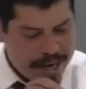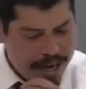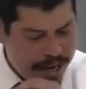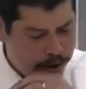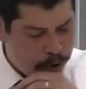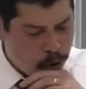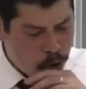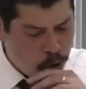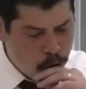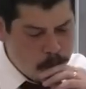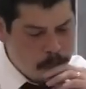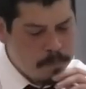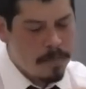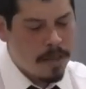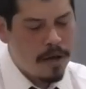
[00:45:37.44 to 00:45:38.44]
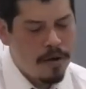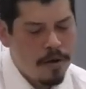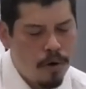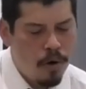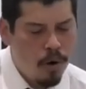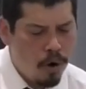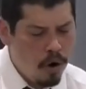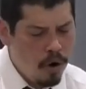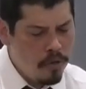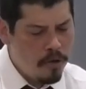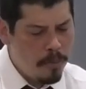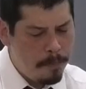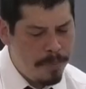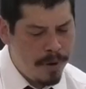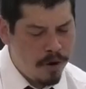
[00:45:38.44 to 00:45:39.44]
In whom all the
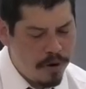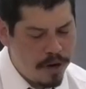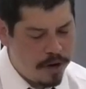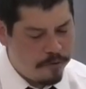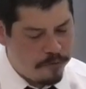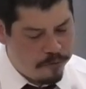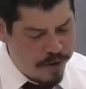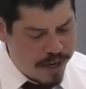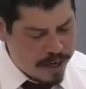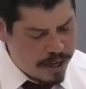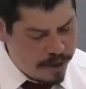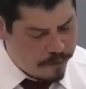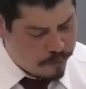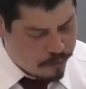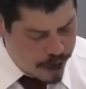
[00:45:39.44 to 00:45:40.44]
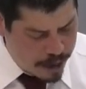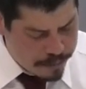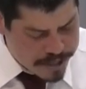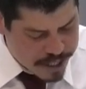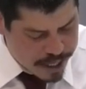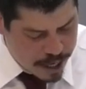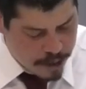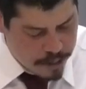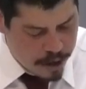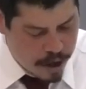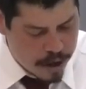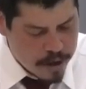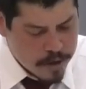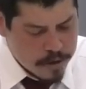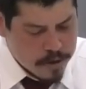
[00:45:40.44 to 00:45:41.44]
building fitly framed
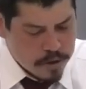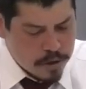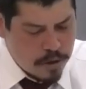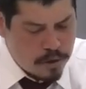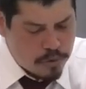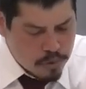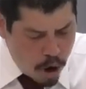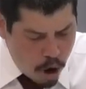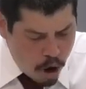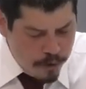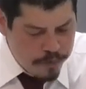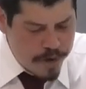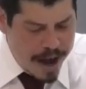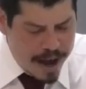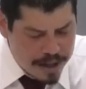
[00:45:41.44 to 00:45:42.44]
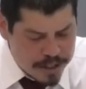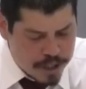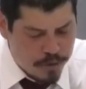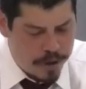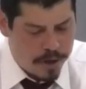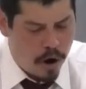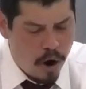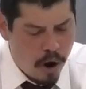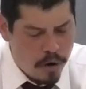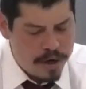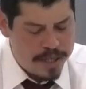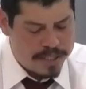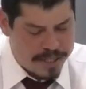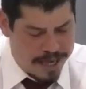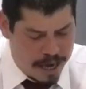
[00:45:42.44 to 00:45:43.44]
together groweth unto an
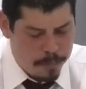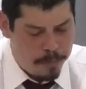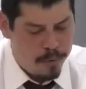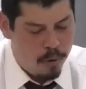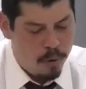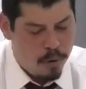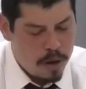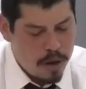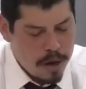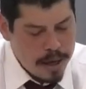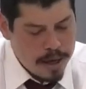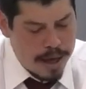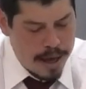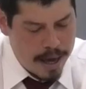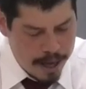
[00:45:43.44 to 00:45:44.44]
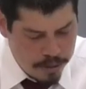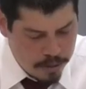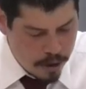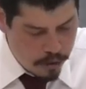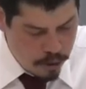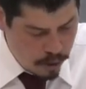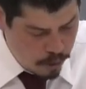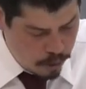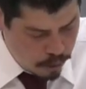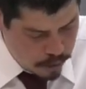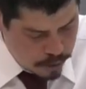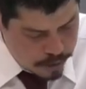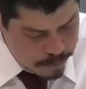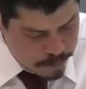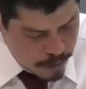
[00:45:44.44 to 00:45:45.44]
holy temple in the
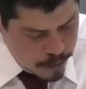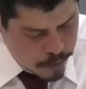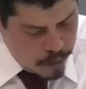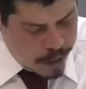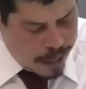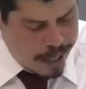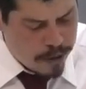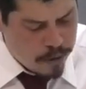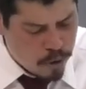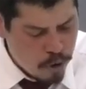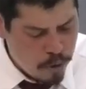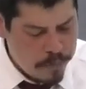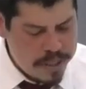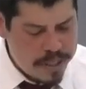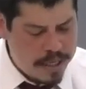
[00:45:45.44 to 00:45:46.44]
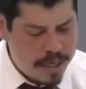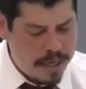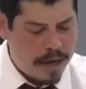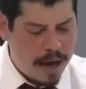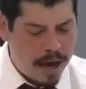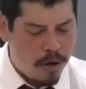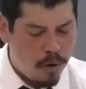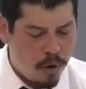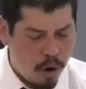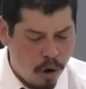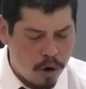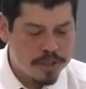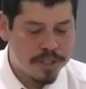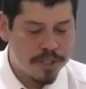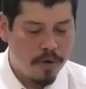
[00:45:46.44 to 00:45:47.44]
Lord, in whom ye
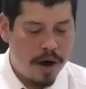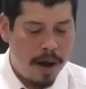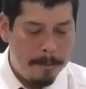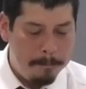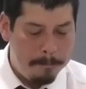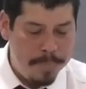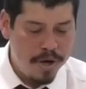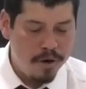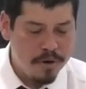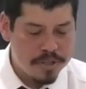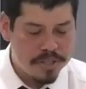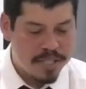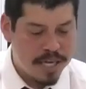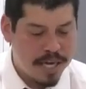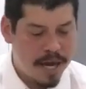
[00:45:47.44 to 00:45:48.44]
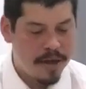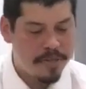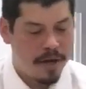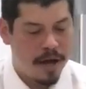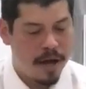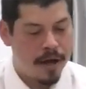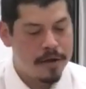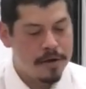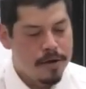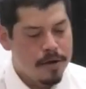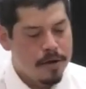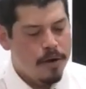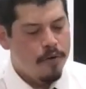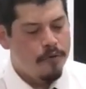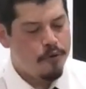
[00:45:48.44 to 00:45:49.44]
also are builded together
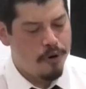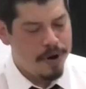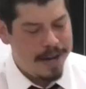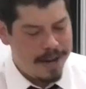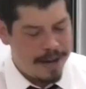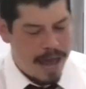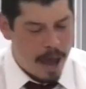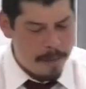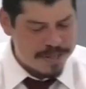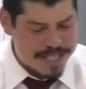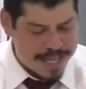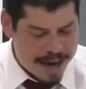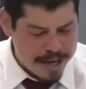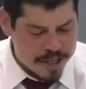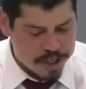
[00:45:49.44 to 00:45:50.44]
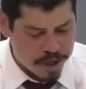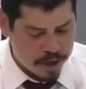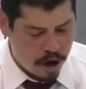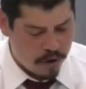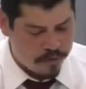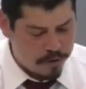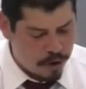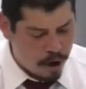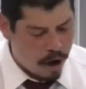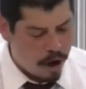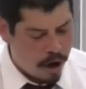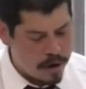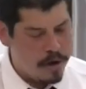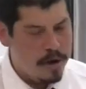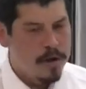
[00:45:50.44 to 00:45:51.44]
for an habitation of
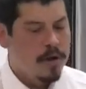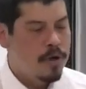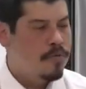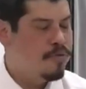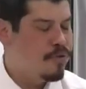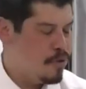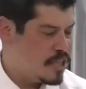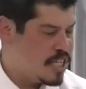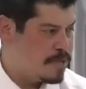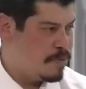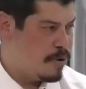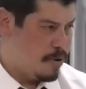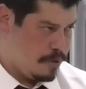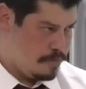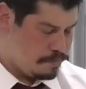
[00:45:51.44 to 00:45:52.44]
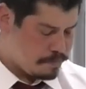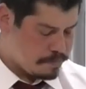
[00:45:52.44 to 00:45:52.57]
God through the Spirit.